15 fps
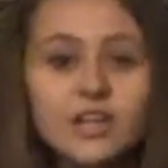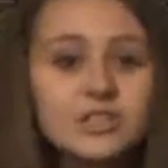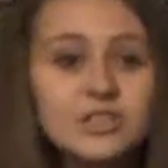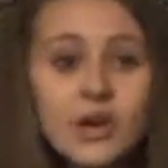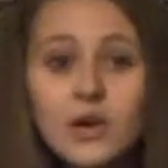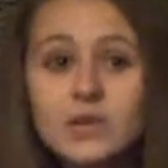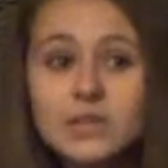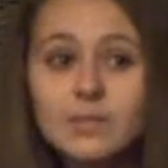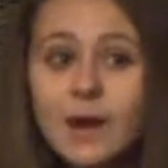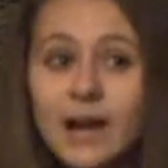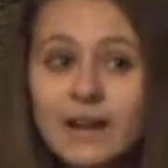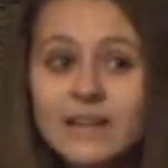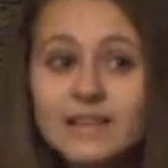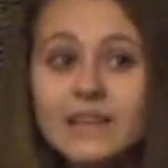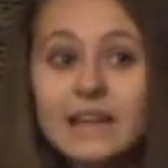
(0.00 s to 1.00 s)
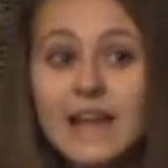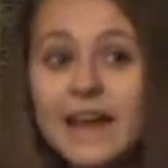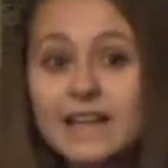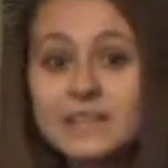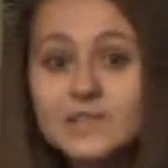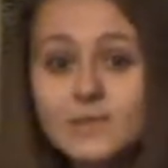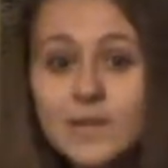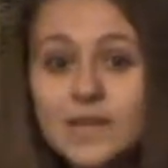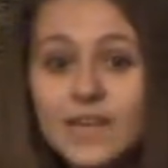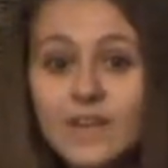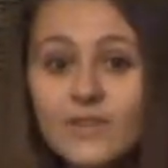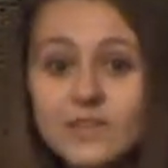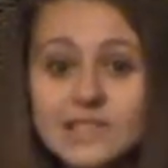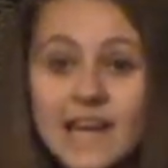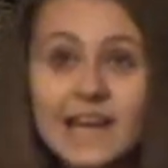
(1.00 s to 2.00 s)
He joked about it the next week.
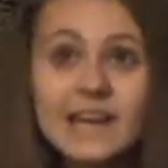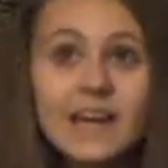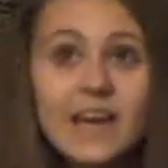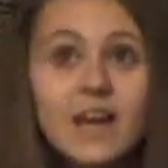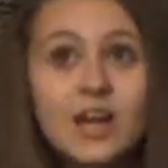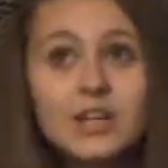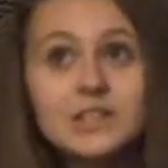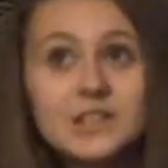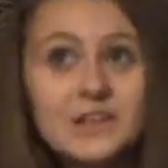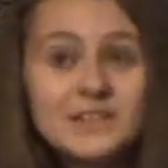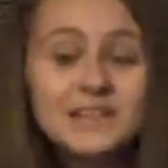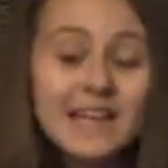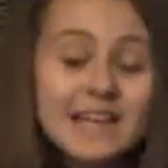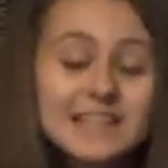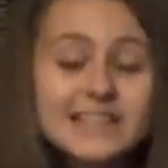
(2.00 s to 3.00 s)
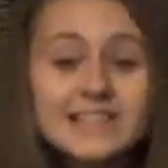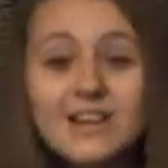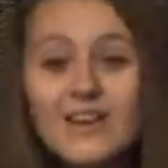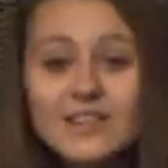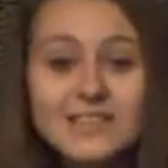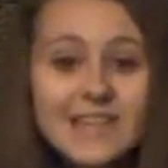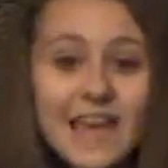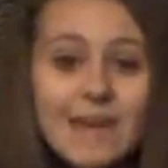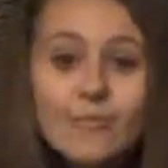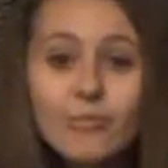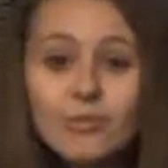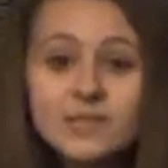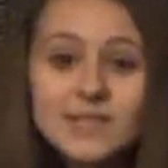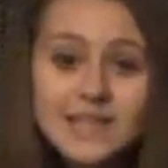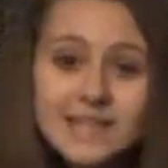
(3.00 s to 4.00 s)
He was like, no dancing on
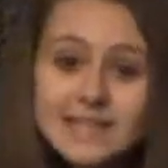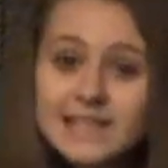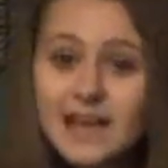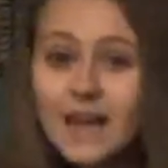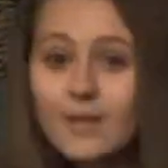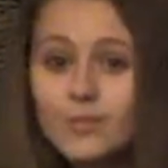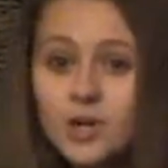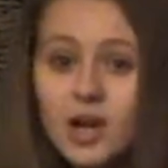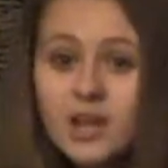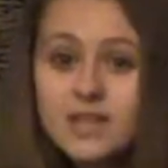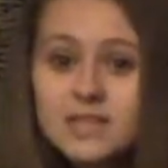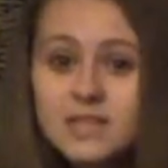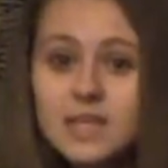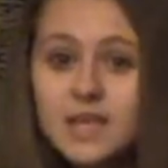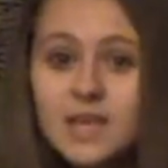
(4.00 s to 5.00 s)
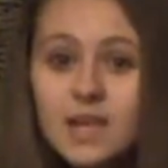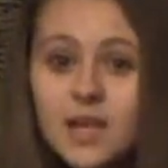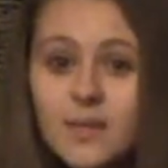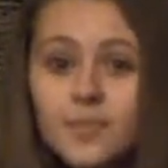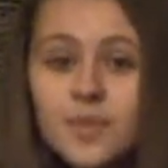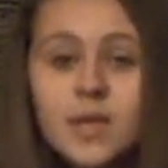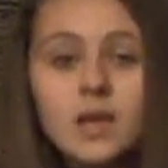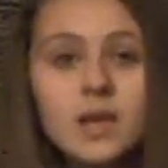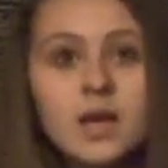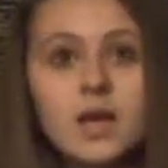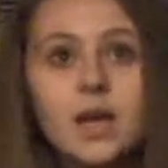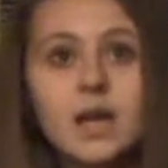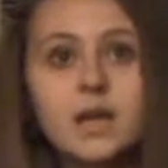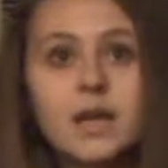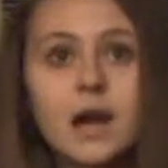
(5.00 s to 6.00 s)
tables this time, Gracie.
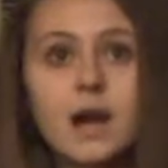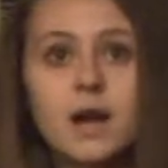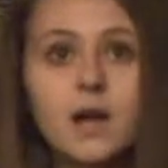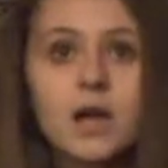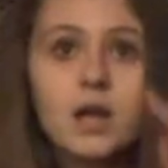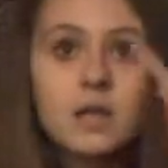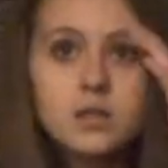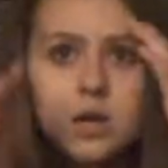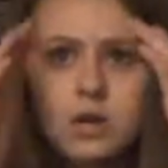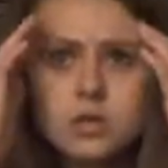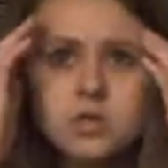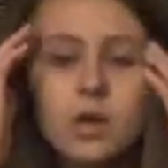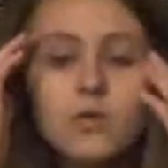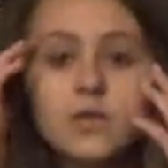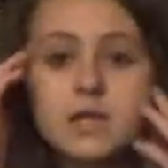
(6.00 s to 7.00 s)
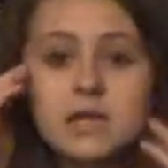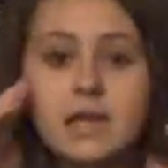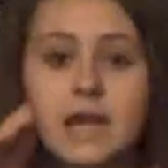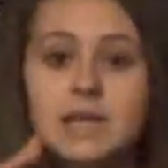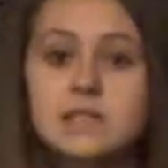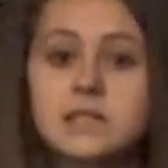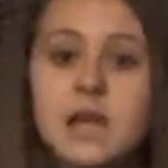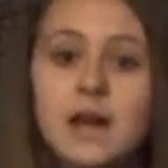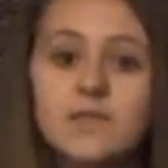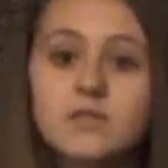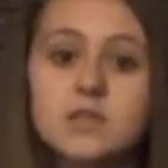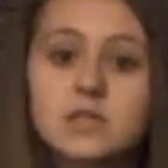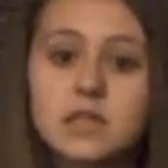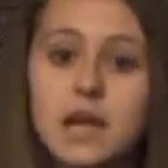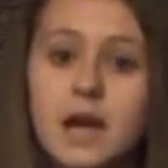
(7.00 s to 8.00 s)
And yeah. And also, the next day
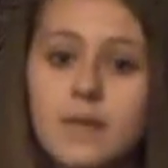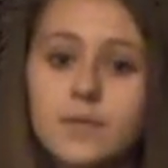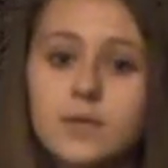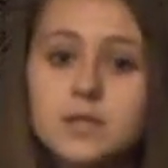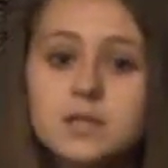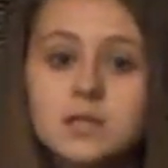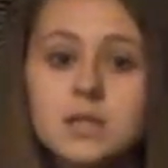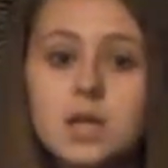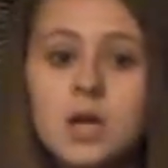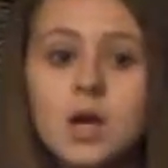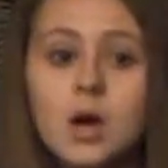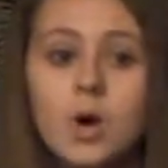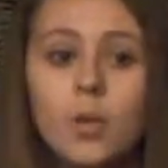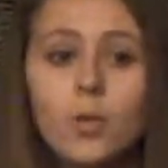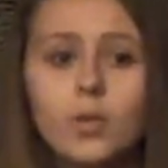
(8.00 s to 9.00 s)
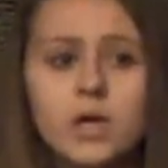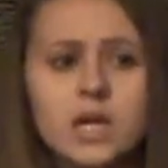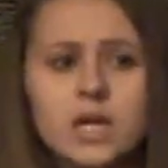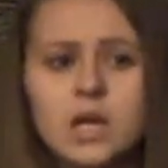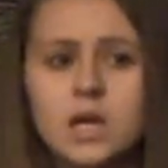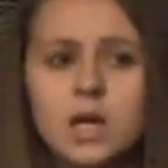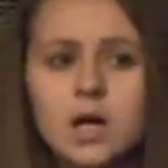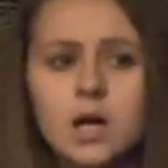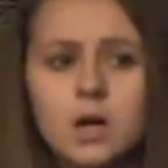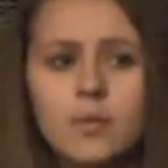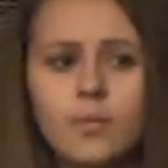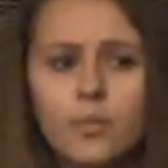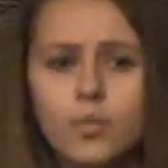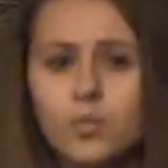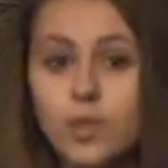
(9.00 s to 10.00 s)
after this happened, we
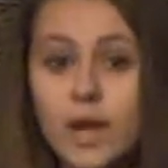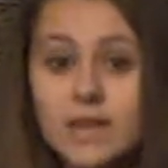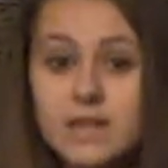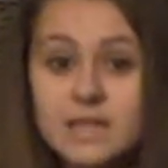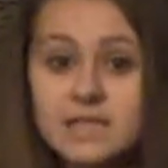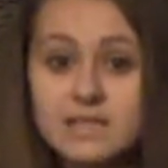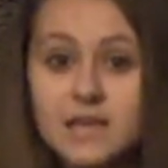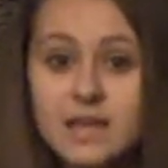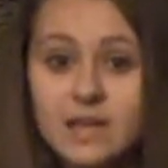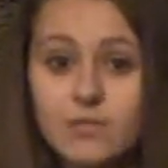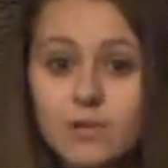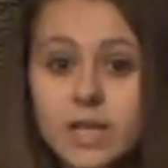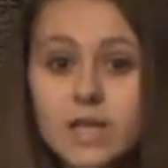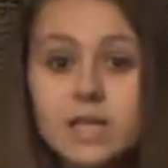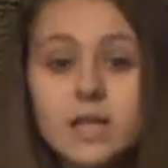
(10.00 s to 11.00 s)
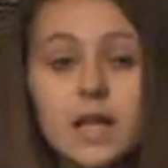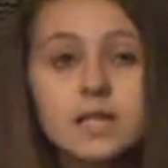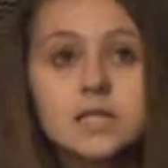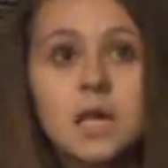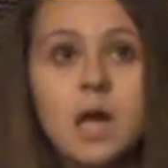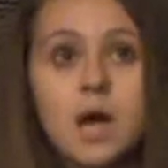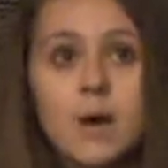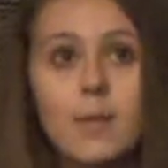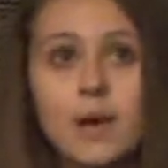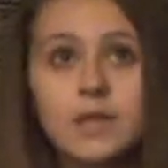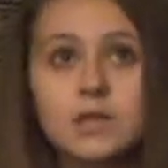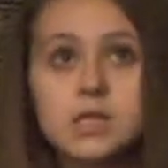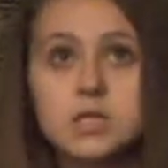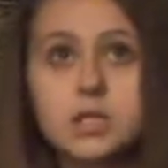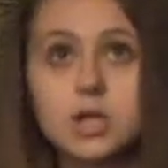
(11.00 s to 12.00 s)
read this thing in reading class
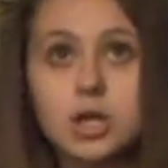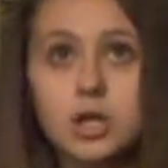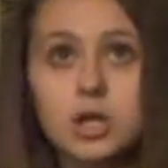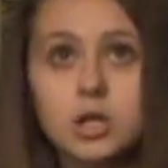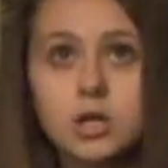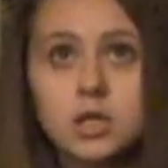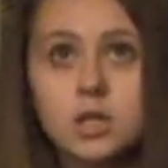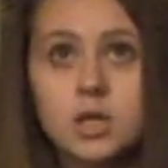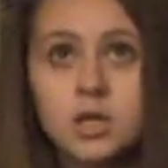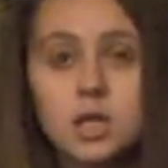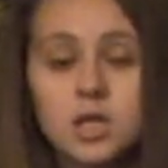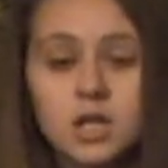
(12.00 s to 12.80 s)
about this girl.